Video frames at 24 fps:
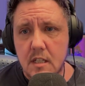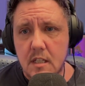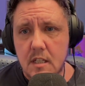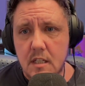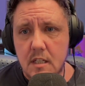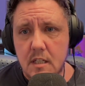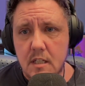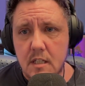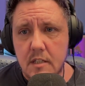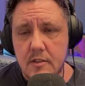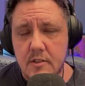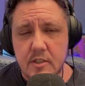
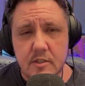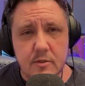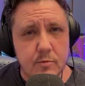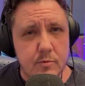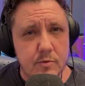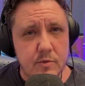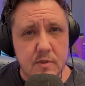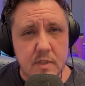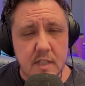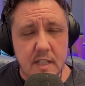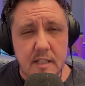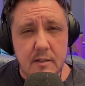it just
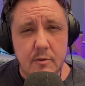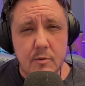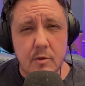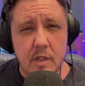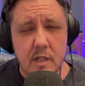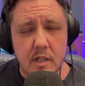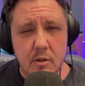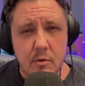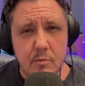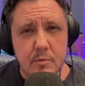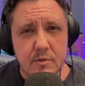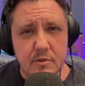was,
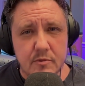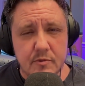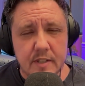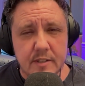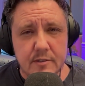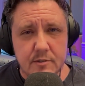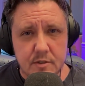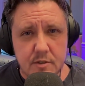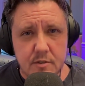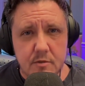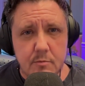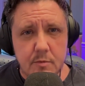it almost
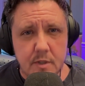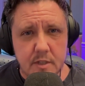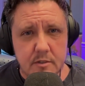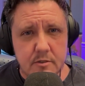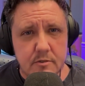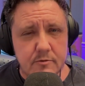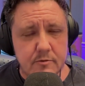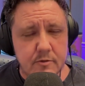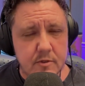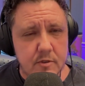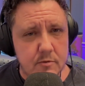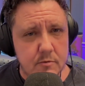felt too much
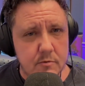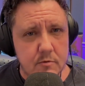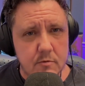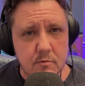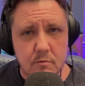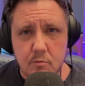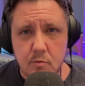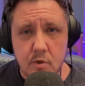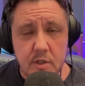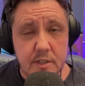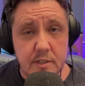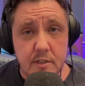for
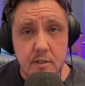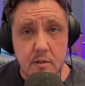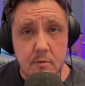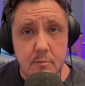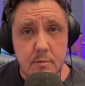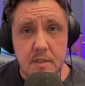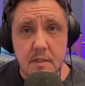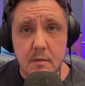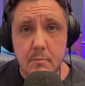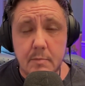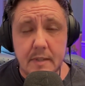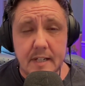one
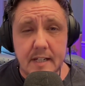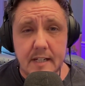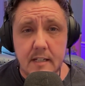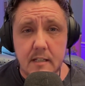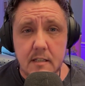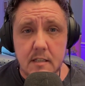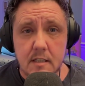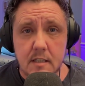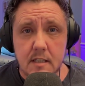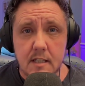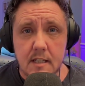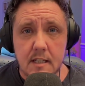human to
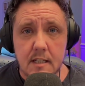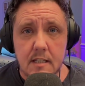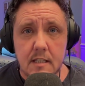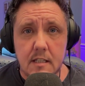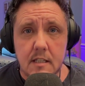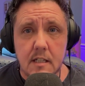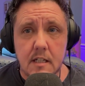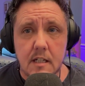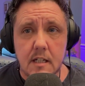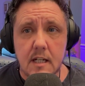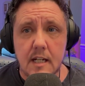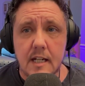bear.
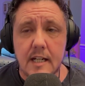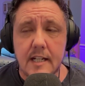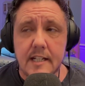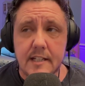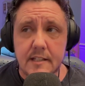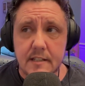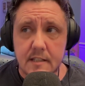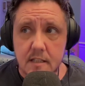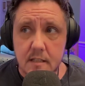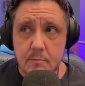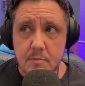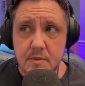And I
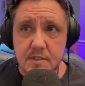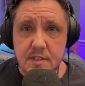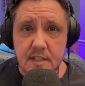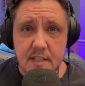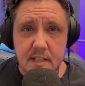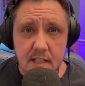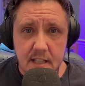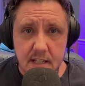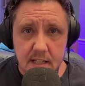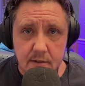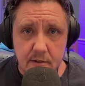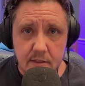ended up
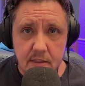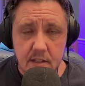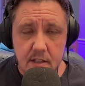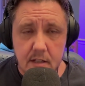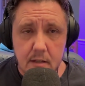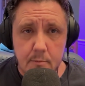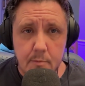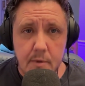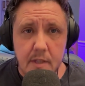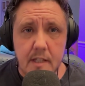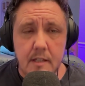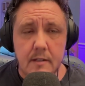seeking out
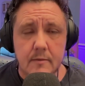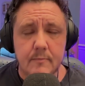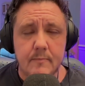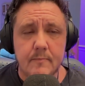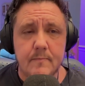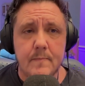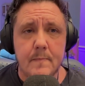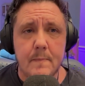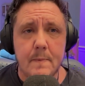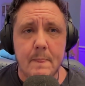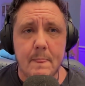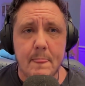therapy,
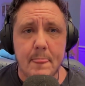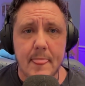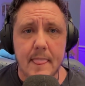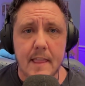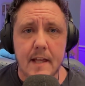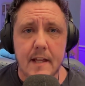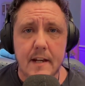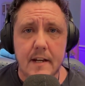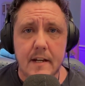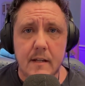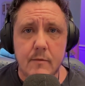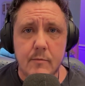
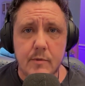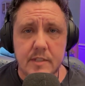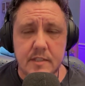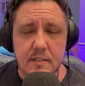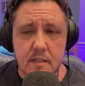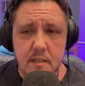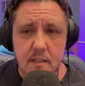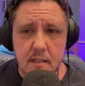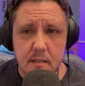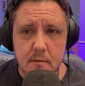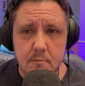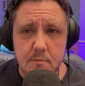and I went
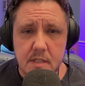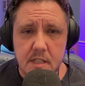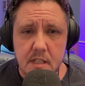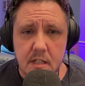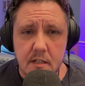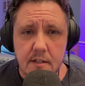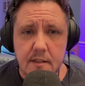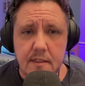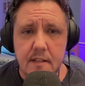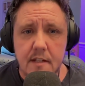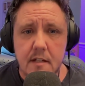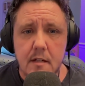to
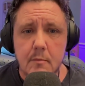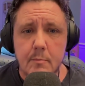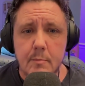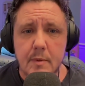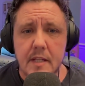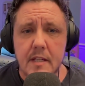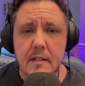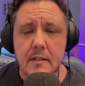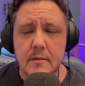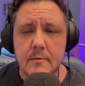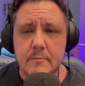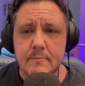EMDR
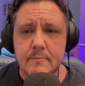therapy.